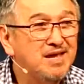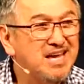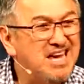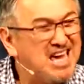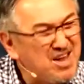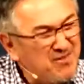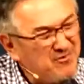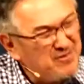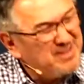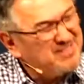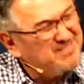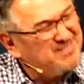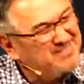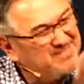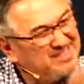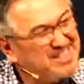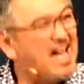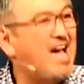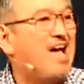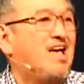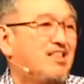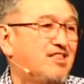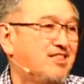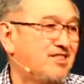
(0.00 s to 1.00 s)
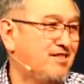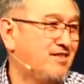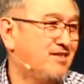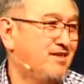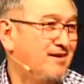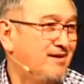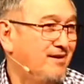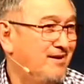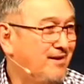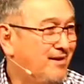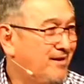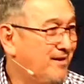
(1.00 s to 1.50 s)
Even death
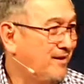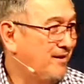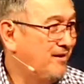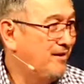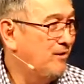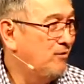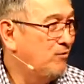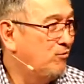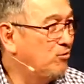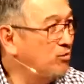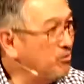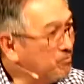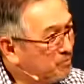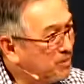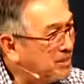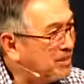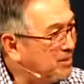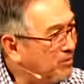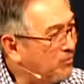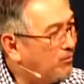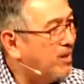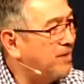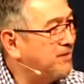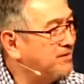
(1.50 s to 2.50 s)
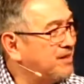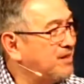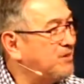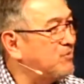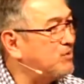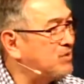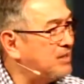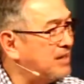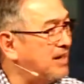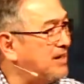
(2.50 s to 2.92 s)
will be the one that